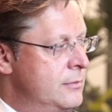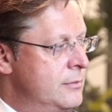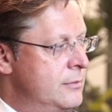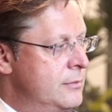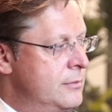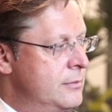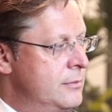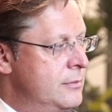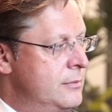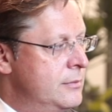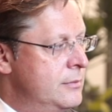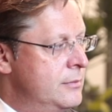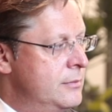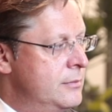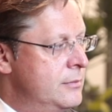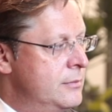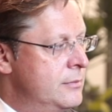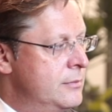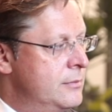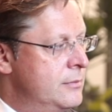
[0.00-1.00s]

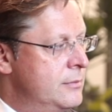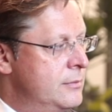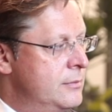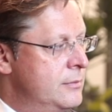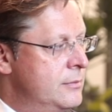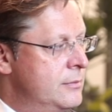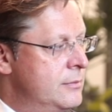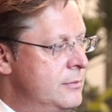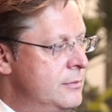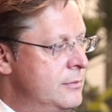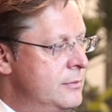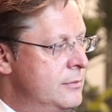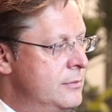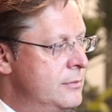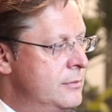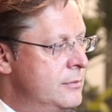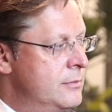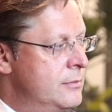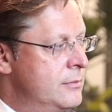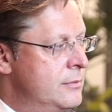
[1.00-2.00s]

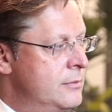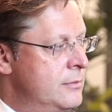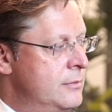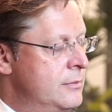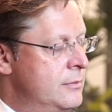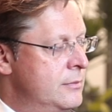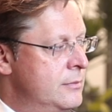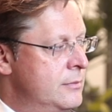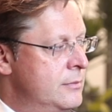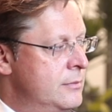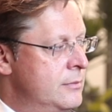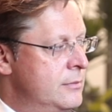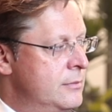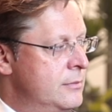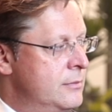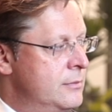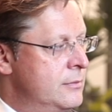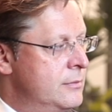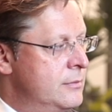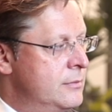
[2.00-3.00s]

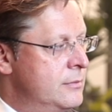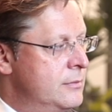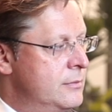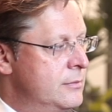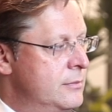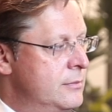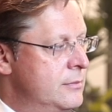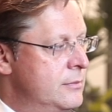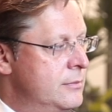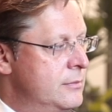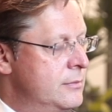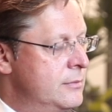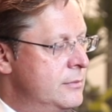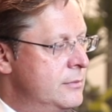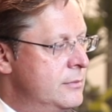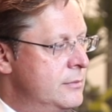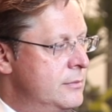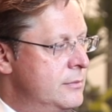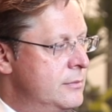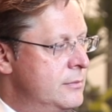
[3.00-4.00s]

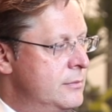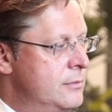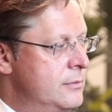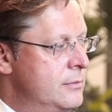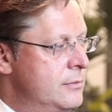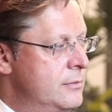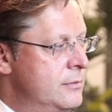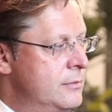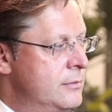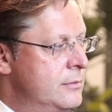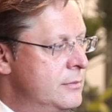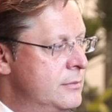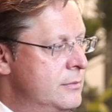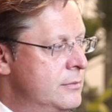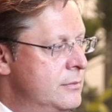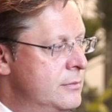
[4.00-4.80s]
No words are spoken by the person on screen.